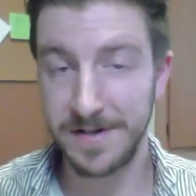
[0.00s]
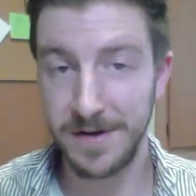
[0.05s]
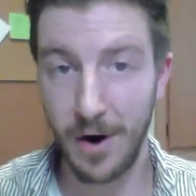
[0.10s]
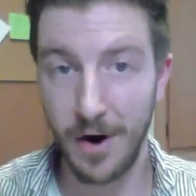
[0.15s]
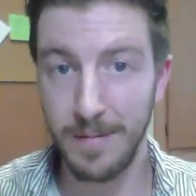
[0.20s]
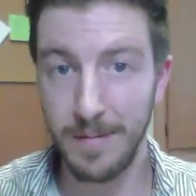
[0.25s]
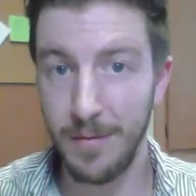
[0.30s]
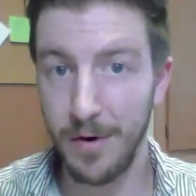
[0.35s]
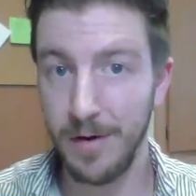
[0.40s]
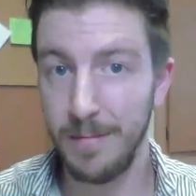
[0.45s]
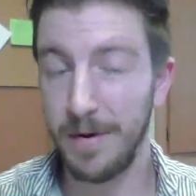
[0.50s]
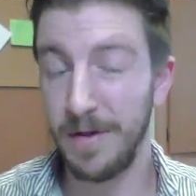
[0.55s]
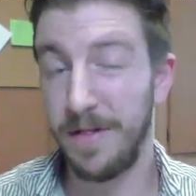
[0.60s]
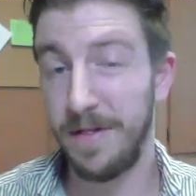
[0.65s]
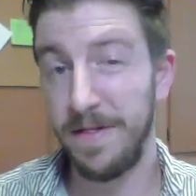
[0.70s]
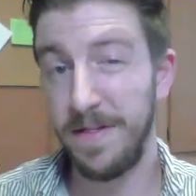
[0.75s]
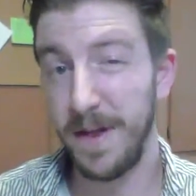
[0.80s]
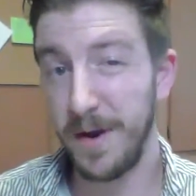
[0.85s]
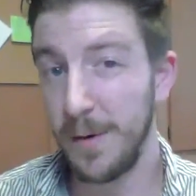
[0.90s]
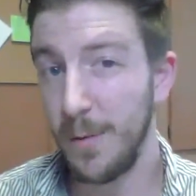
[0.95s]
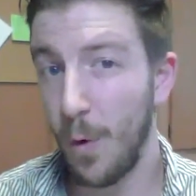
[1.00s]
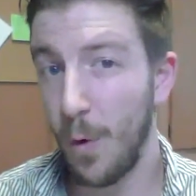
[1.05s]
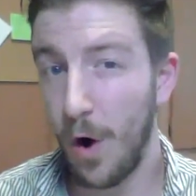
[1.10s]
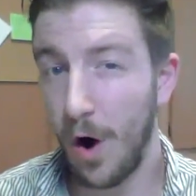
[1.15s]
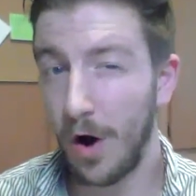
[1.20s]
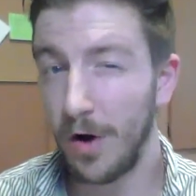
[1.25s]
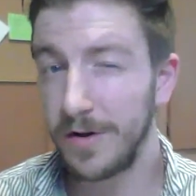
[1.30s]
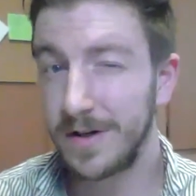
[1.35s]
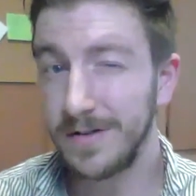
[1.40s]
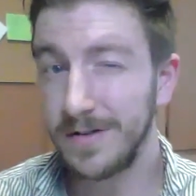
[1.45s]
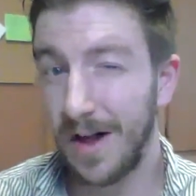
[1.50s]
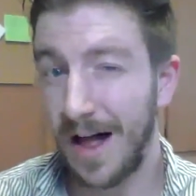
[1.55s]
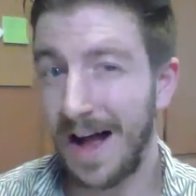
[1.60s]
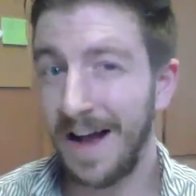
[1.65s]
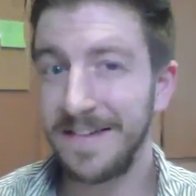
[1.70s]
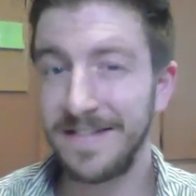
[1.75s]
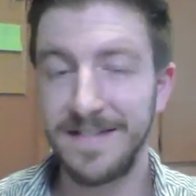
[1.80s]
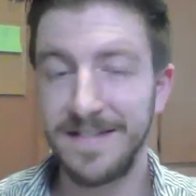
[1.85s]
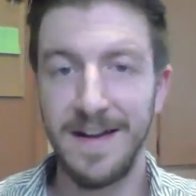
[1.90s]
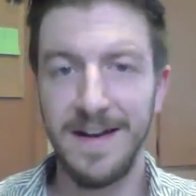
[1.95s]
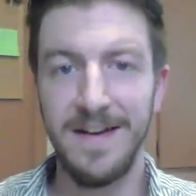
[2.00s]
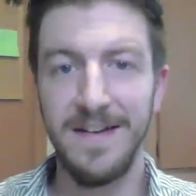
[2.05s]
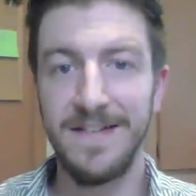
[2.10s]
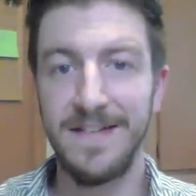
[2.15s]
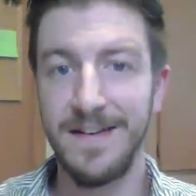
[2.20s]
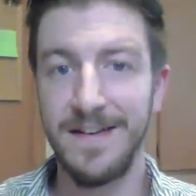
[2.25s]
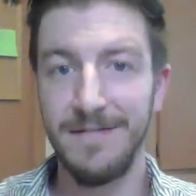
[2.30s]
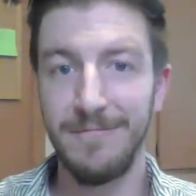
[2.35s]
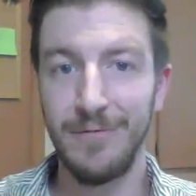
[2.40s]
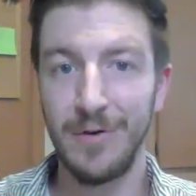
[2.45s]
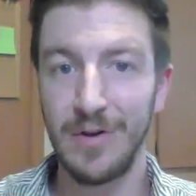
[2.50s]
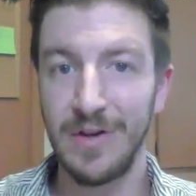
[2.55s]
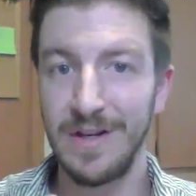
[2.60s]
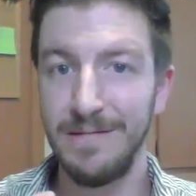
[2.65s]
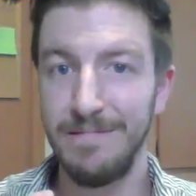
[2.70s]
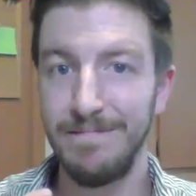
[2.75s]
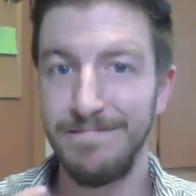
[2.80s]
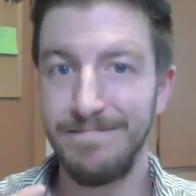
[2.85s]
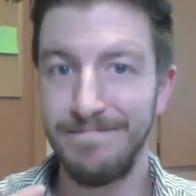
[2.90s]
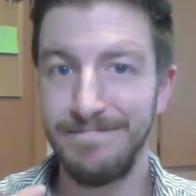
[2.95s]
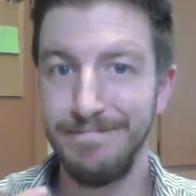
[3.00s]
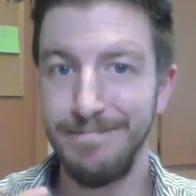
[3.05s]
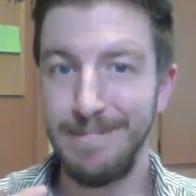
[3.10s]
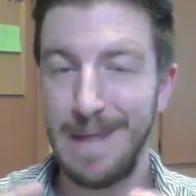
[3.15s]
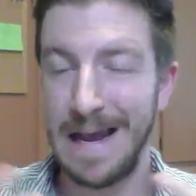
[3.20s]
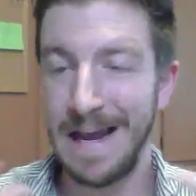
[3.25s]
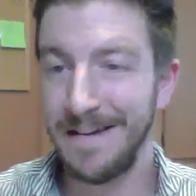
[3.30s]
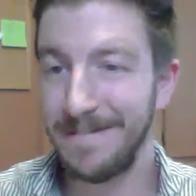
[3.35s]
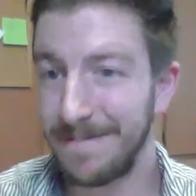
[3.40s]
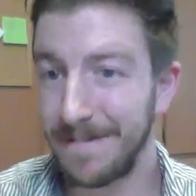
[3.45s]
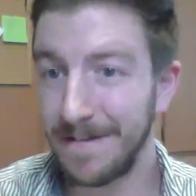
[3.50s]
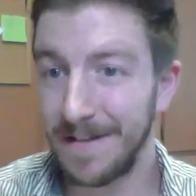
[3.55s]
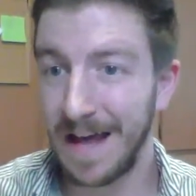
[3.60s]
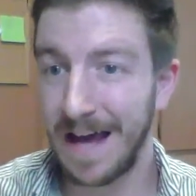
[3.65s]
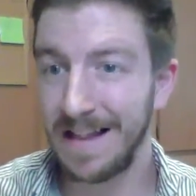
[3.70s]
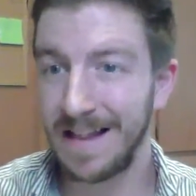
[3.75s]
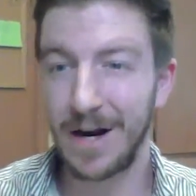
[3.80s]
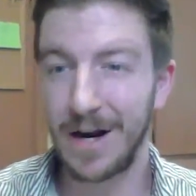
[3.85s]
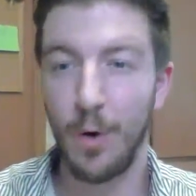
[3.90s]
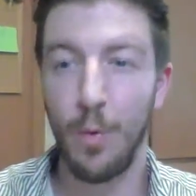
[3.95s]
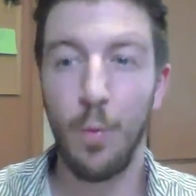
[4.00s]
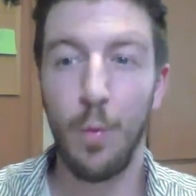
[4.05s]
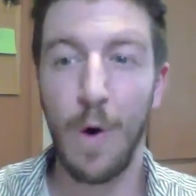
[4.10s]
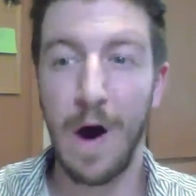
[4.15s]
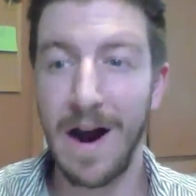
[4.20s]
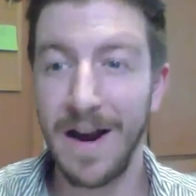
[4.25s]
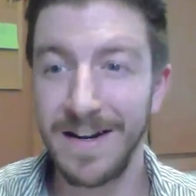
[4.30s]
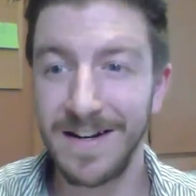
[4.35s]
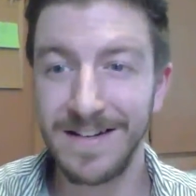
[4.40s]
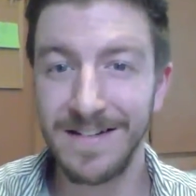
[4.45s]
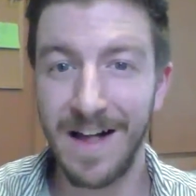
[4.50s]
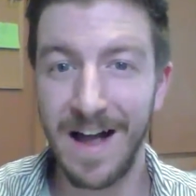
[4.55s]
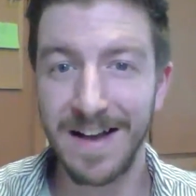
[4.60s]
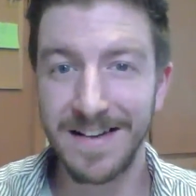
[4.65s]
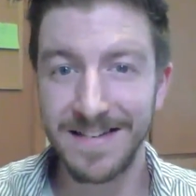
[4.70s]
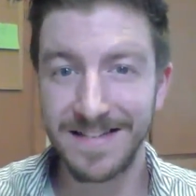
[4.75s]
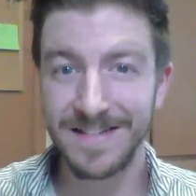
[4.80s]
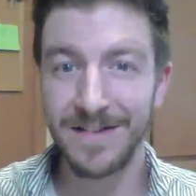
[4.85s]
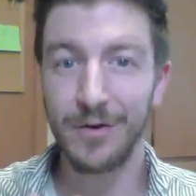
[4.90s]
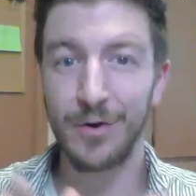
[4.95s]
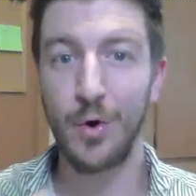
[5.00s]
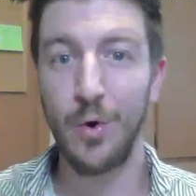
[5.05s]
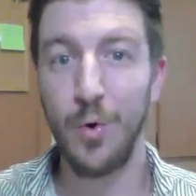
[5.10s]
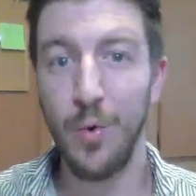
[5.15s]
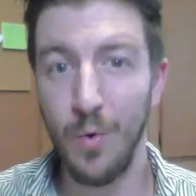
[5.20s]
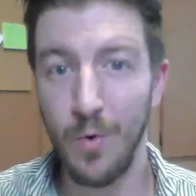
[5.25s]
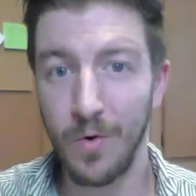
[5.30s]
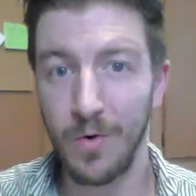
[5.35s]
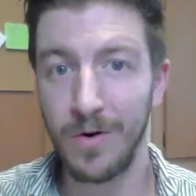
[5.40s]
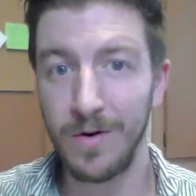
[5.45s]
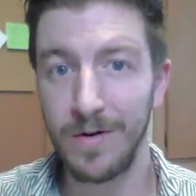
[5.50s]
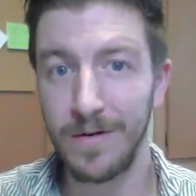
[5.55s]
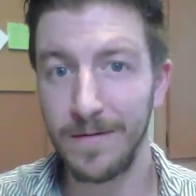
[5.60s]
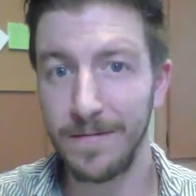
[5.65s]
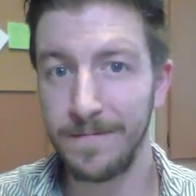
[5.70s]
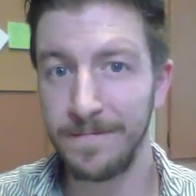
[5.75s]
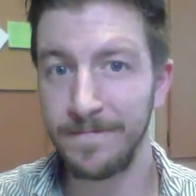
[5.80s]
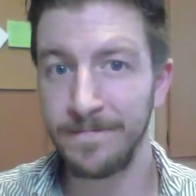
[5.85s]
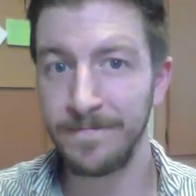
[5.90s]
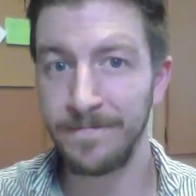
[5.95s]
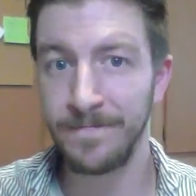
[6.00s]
starting point, but thin-walled glass that isn't really made for that, like a wine glass, they're cool.